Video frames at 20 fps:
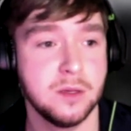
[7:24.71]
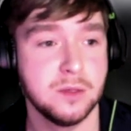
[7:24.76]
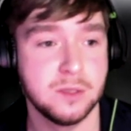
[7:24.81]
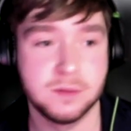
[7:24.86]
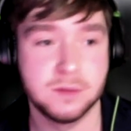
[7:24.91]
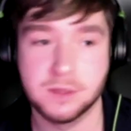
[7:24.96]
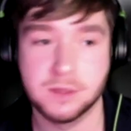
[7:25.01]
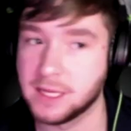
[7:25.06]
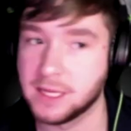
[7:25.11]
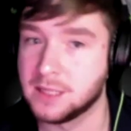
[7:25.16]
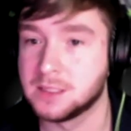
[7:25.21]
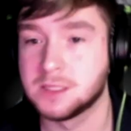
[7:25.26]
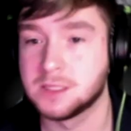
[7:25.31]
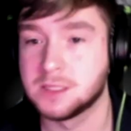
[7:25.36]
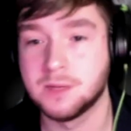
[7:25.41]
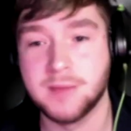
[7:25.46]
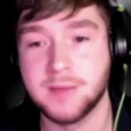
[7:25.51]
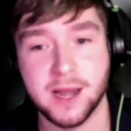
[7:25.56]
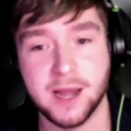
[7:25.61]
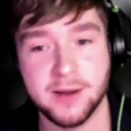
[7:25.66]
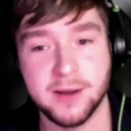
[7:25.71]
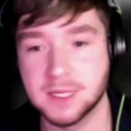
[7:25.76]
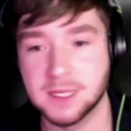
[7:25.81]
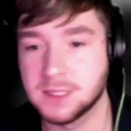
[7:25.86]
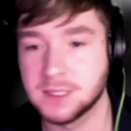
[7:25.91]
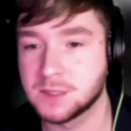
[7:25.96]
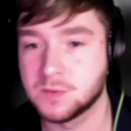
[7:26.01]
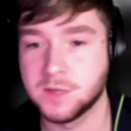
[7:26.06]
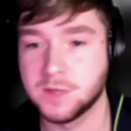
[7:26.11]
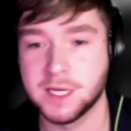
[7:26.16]
in some
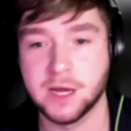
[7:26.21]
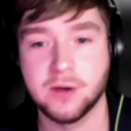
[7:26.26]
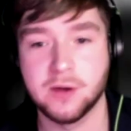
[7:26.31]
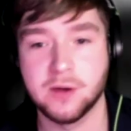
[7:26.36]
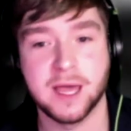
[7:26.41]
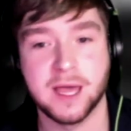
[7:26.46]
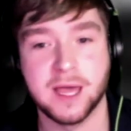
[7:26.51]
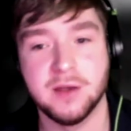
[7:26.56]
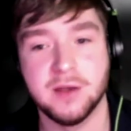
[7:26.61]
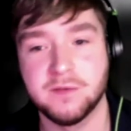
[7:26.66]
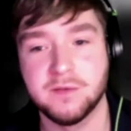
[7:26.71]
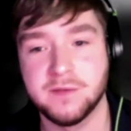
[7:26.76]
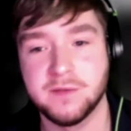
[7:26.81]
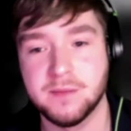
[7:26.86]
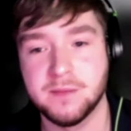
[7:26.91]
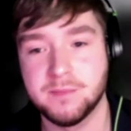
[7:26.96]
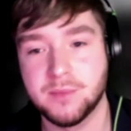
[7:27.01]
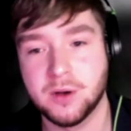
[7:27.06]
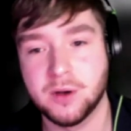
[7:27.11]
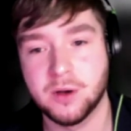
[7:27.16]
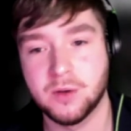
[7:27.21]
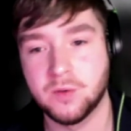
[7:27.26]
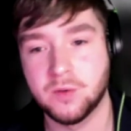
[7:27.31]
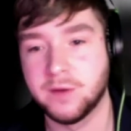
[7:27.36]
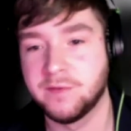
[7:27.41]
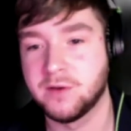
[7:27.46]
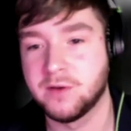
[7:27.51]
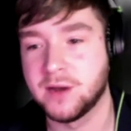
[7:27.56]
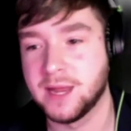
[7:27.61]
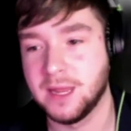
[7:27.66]
areas we don't get enough input. We're
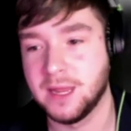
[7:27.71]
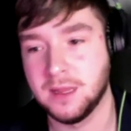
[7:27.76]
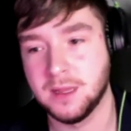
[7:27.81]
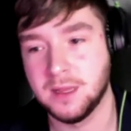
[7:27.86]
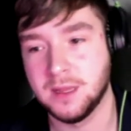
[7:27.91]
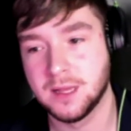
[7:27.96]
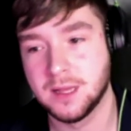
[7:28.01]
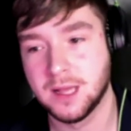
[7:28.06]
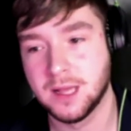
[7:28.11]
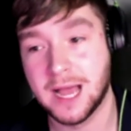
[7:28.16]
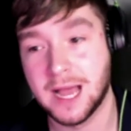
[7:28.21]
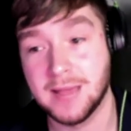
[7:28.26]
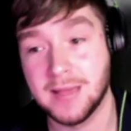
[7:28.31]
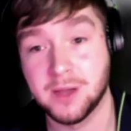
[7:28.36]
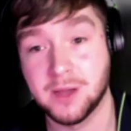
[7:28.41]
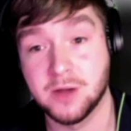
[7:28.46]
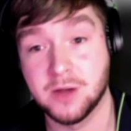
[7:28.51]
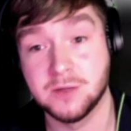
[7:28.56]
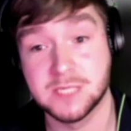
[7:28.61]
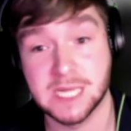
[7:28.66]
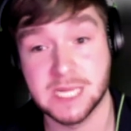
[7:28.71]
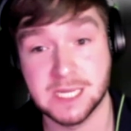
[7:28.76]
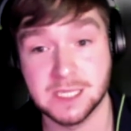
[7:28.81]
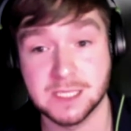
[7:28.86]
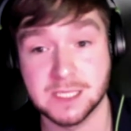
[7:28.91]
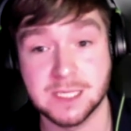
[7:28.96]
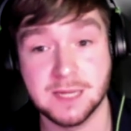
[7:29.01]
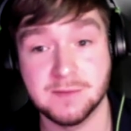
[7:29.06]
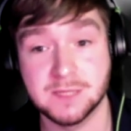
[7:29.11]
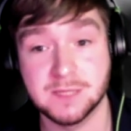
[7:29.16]
very
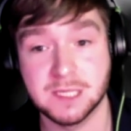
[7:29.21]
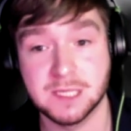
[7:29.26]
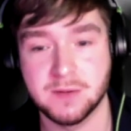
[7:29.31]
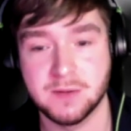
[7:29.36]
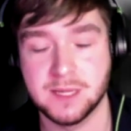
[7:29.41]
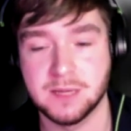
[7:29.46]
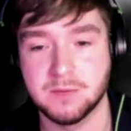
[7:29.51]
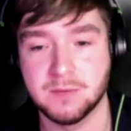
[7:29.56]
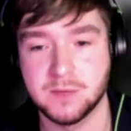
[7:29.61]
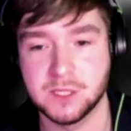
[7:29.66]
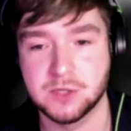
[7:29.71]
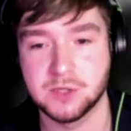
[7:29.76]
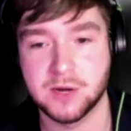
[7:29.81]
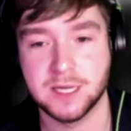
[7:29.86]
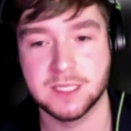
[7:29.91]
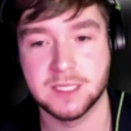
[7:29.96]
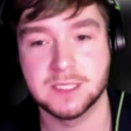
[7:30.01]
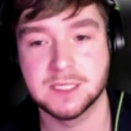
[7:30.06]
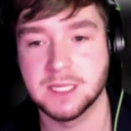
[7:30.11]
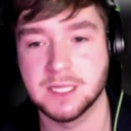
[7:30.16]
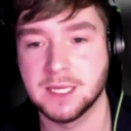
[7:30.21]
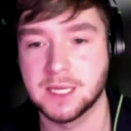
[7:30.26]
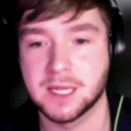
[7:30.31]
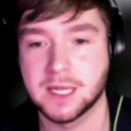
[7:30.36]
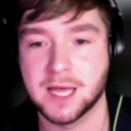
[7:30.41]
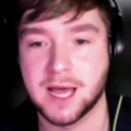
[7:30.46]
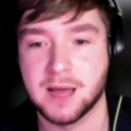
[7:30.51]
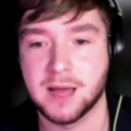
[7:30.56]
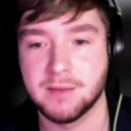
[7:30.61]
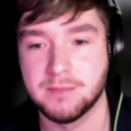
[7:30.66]
hyposensitive, so we try to seek
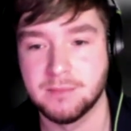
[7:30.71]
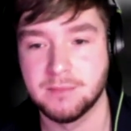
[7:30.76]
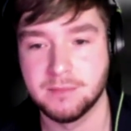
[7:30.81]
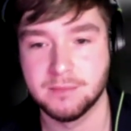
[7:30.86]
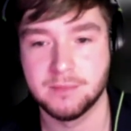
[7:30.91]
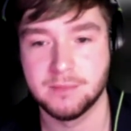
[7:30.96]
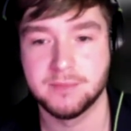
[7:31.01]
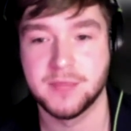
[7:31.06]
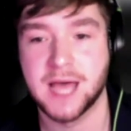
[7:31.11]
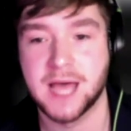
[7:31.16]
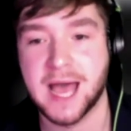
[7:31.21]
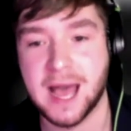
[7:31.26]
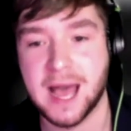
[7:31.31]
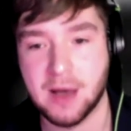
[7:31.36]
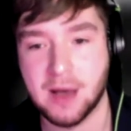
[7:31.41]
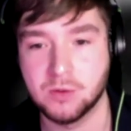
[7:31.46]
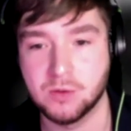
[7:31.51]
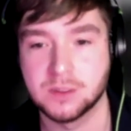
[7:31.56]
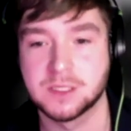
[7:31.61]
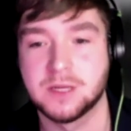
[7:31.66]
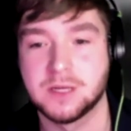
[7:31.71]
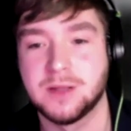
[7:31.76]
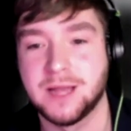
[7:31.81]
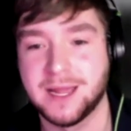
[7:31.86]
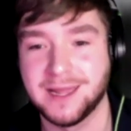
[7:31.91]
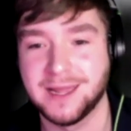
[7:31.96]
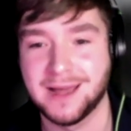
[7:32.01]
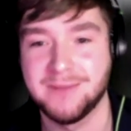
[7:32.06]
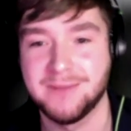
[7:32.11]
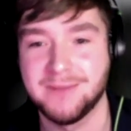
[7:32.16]
that out. So
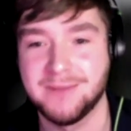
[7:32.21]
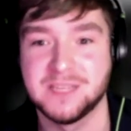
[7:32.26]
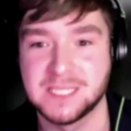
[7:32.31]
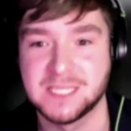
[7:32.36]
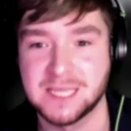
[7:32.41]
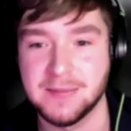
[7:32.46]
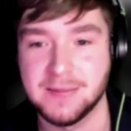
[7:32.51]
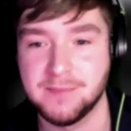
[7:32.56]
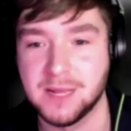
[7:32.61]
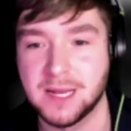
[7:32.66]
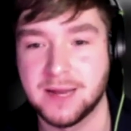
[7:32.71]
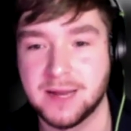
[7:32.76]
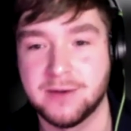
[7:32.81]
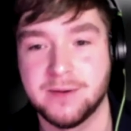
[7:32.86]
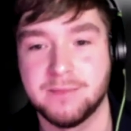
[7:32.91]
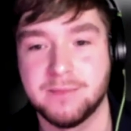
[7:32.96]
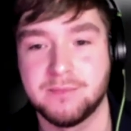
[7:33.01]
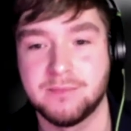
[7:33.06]
like I'm vestibular and